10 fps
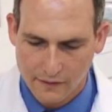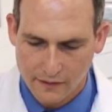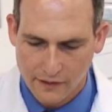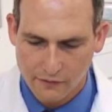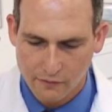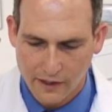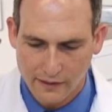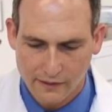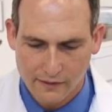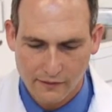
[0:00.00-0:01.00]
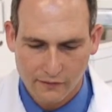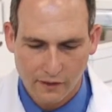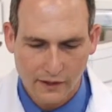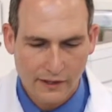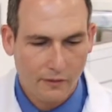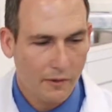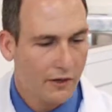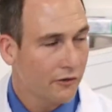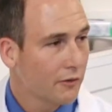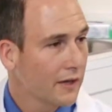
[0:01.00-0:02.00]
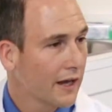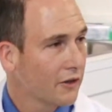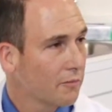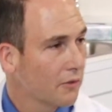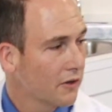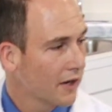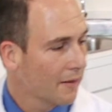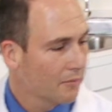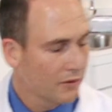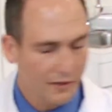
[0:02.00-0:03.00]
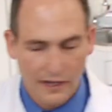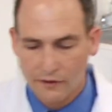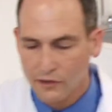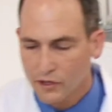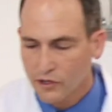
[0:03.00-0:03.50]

That's great. So I like the way you're doing that. You're pulling up, pulling down.